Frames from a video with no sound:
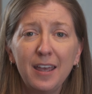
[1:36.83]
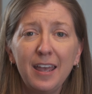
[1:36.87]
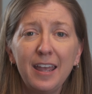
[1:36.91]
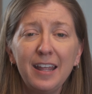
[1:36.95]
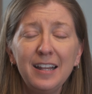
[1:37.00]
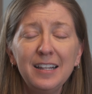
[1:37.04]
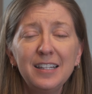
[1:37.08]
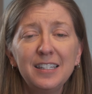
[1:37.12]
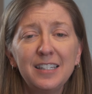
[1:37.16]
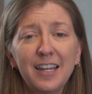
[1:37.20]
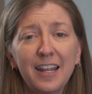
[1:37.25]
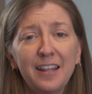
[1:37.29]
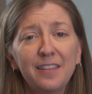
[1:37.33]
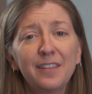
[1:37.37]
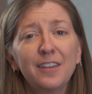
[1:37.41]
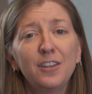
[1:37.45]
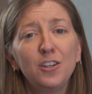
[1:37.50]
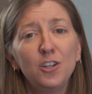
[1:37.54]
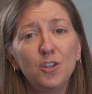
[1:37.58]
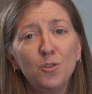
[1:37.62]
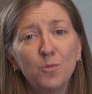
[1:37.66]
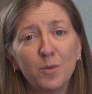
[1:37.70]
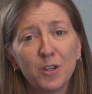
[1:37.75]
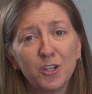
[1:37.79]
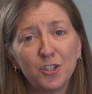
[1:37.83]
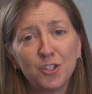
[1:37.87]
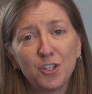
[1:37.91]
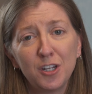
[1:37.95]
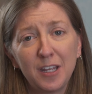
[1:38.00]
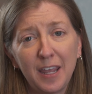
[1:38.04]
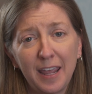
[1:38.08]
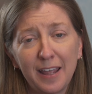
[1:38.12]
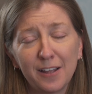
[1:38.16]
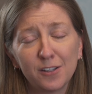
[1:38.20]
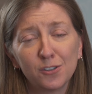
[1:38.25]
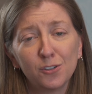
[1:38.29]
and state that you wish to
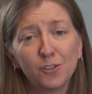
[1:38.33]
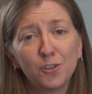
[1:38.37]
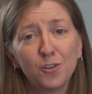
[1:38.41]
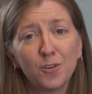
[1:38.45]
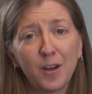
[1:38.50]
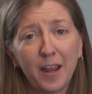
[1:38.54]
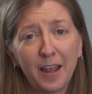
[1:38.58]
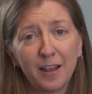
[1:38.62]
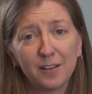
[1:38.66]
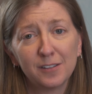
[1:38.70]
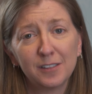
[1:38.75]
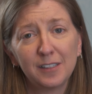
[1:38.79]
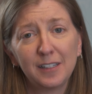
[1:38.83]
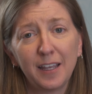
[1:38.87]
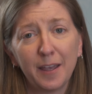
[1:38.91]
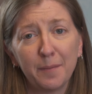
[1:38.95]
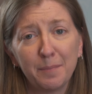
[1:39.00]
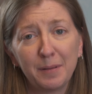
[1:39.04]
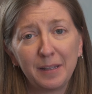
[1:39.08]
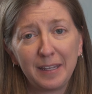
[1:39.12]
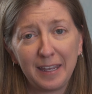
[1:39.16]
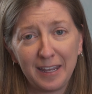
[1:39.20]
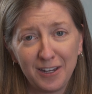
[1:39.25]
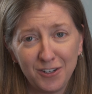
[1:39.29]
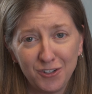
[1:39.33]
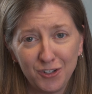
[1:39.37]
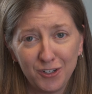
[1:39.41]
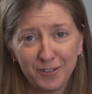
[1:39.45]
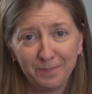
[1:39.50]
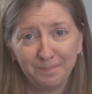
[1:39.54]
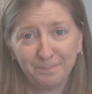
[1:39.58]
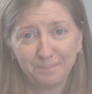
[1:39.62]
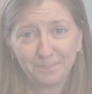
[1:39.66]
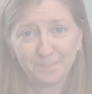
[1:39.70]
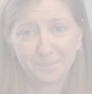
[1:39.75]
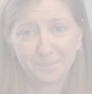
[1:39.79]
cancel your housing application.